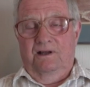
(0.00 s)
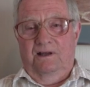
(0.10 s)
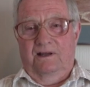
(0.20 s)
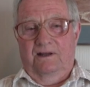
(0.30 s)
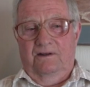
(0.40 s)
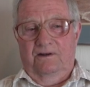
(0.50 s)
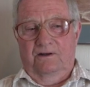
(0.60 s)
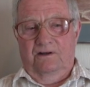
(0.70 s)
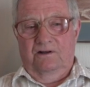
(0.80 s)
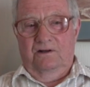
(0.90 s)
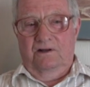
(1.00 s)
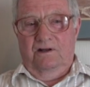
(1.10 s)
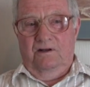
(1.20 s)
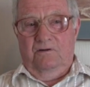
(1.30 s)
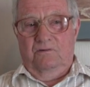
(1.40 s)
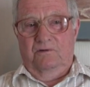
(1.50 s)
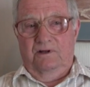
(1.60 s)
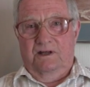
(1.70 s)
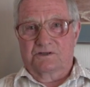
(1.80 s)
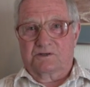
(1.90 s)
and
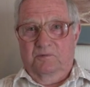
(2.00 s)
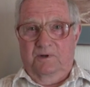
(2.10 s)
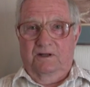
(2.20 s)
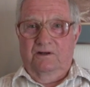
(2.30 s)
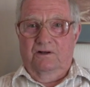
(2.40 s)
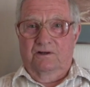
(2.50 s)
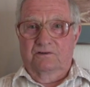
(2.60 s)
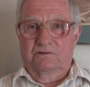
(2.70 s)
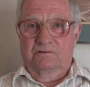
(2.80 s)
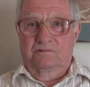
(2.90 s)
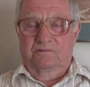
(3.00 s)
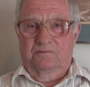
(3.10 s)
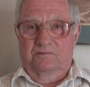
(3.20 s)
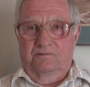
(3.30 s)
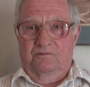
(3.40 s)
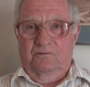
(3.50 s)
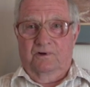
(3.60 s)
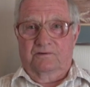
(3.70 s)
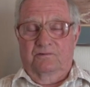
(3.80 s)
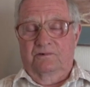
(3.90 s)
we estimated on
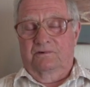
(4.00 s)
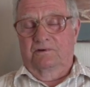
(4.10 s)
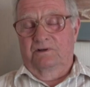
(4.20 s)
what would